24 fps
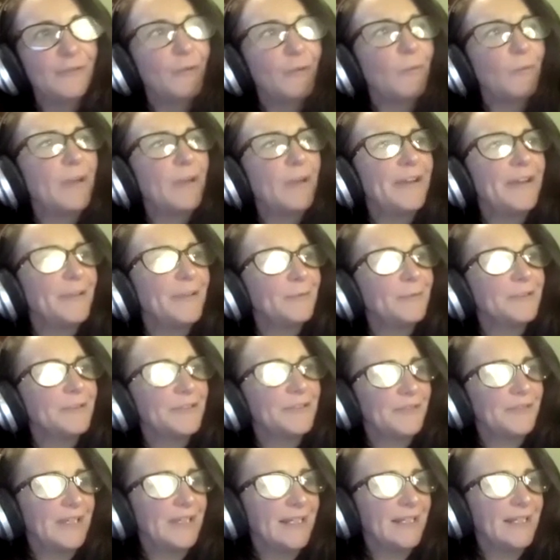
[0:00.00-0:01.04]
when I
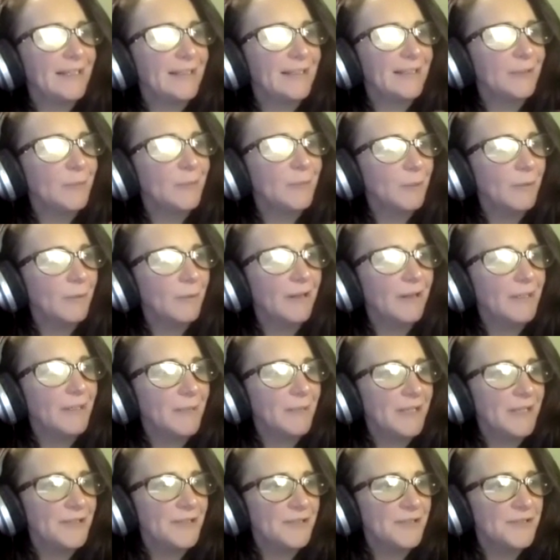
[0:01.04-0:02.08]
was feeling a little bit worried
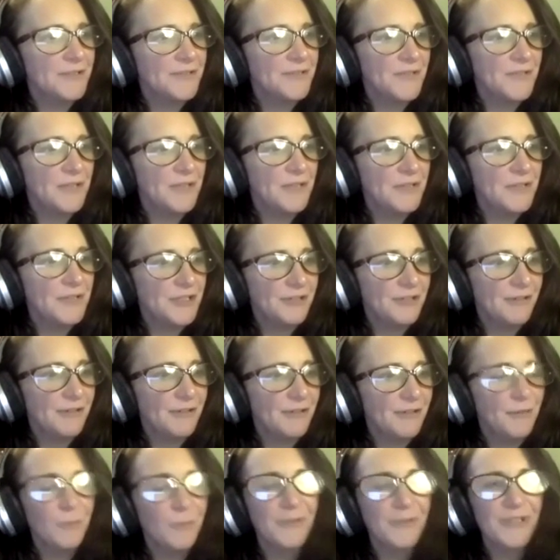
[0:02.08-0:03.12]
about John's future, I
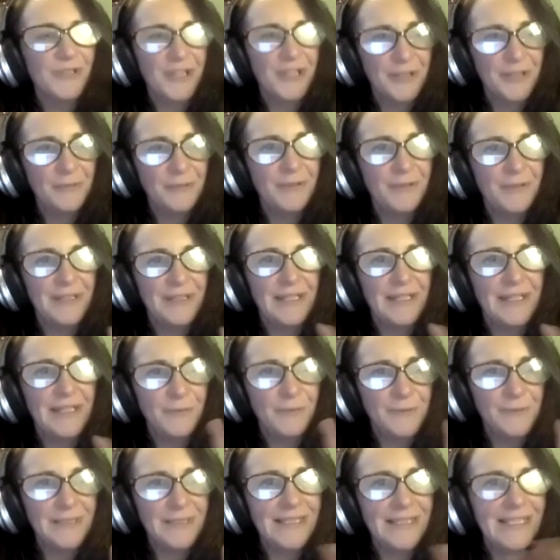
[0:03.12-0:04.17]
thought, well, do you know what? He can
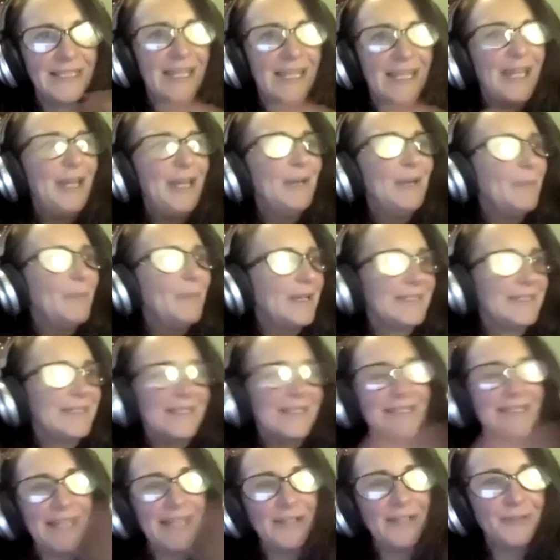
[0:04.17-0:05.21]
always,
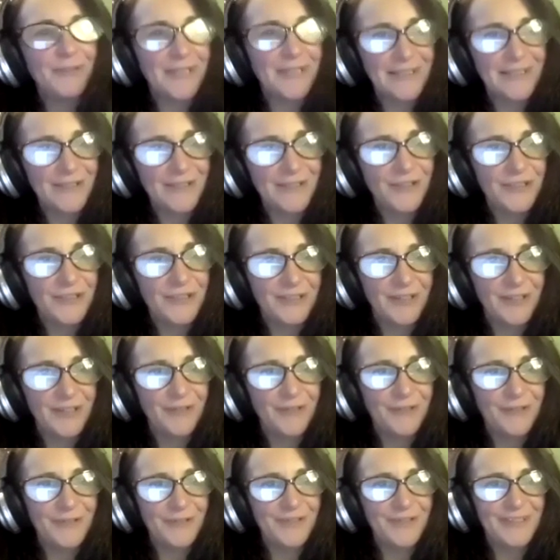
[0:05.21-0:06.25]
basically, Daniel Kitson just
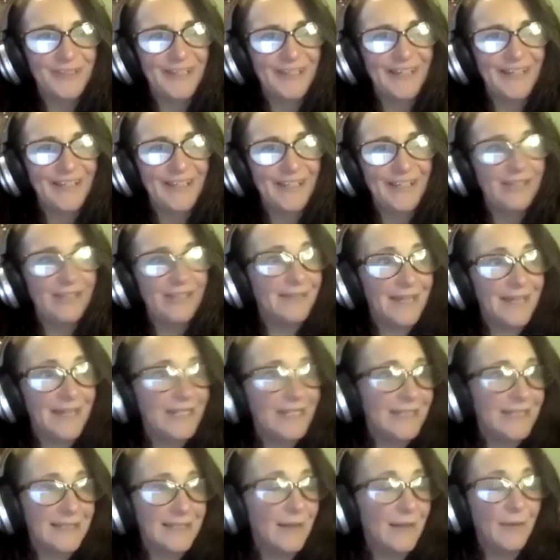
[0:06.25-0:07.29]
goes on stage and
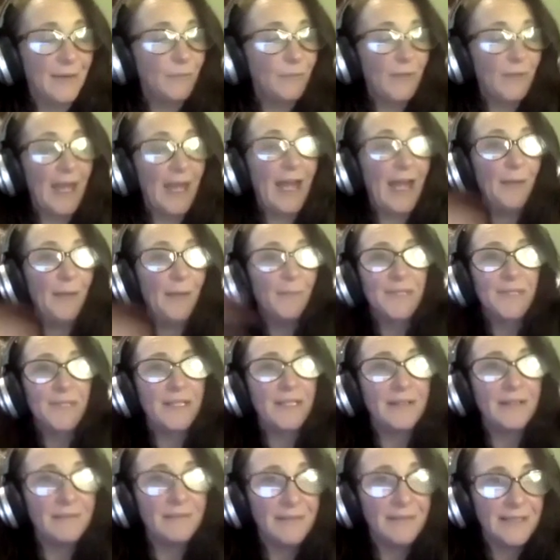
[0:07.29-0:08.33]
is
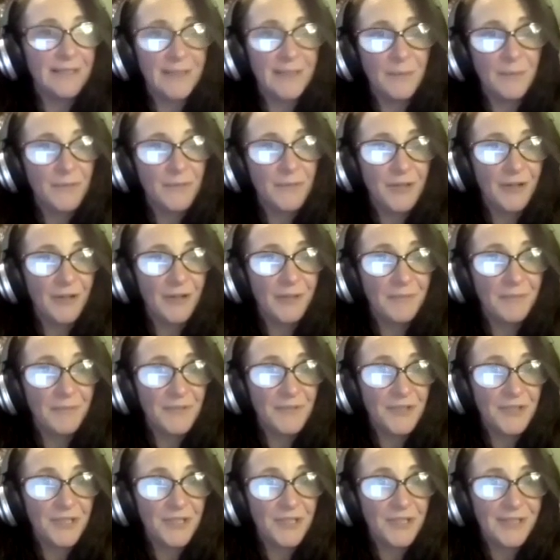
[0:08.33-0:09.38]
absolutely
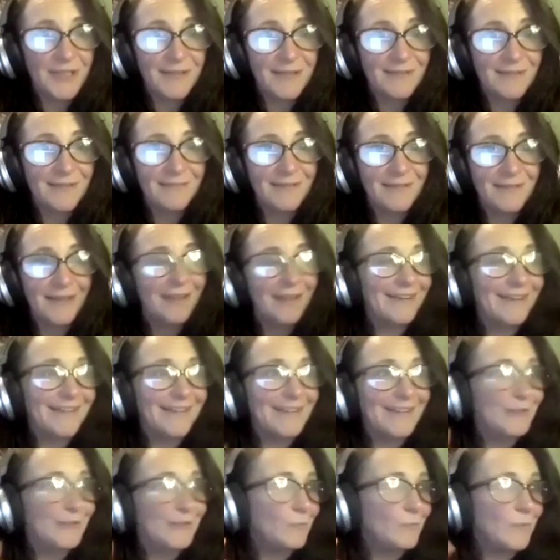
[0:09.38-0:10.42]
sometimes just,
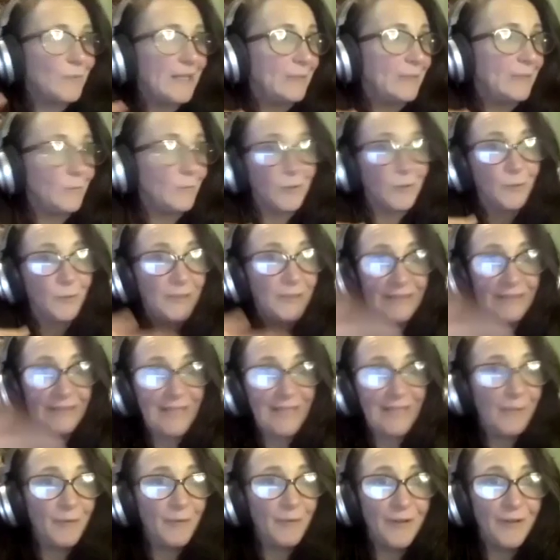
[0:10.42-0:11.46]
he will be
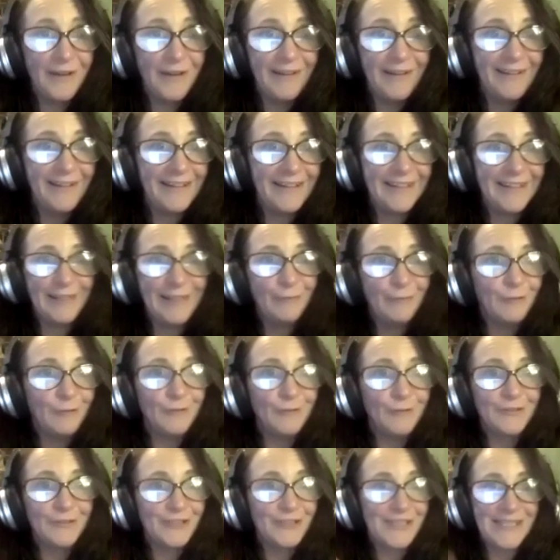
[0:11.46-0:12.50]
stammering, and he
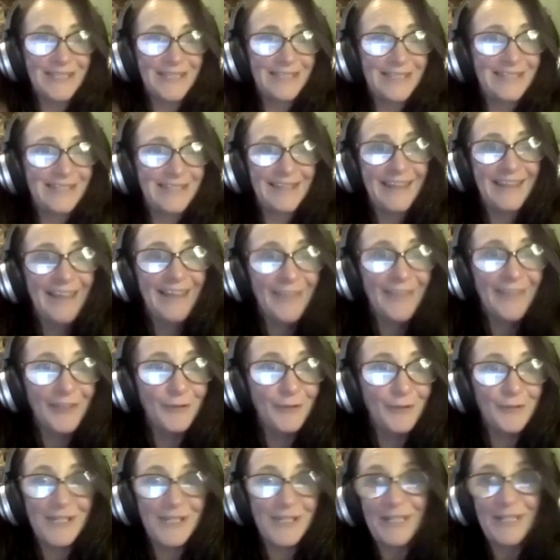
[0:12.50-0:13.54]
will just, the
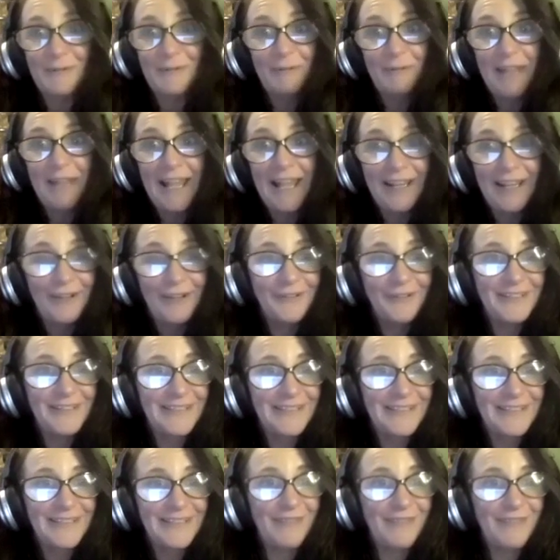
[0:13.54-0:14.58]
audience will be hanging on his
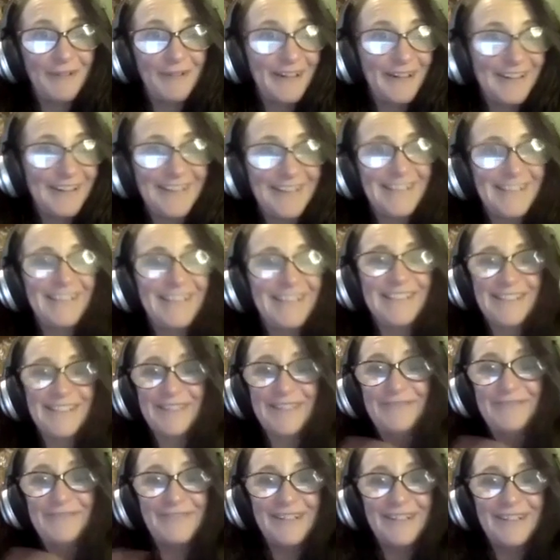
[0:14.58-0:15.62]
every word, and it's
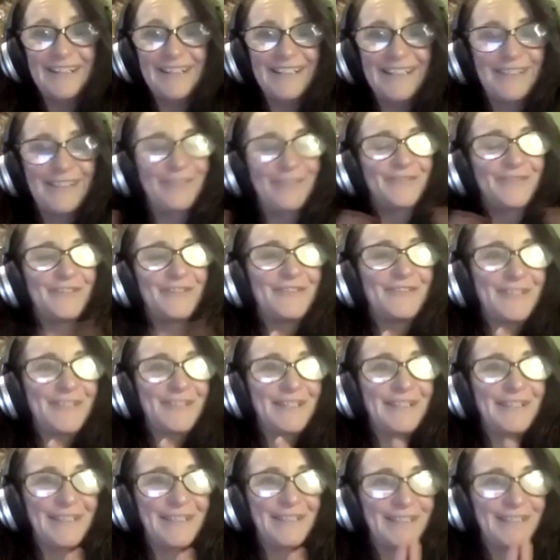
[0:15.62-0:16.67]
just really sort of
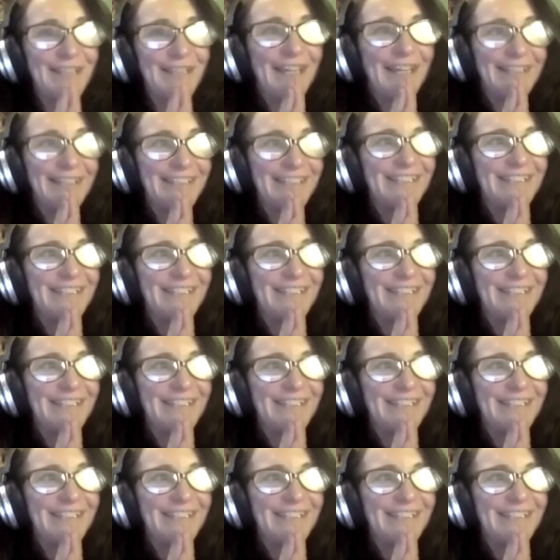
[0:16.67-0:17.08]
interesting. And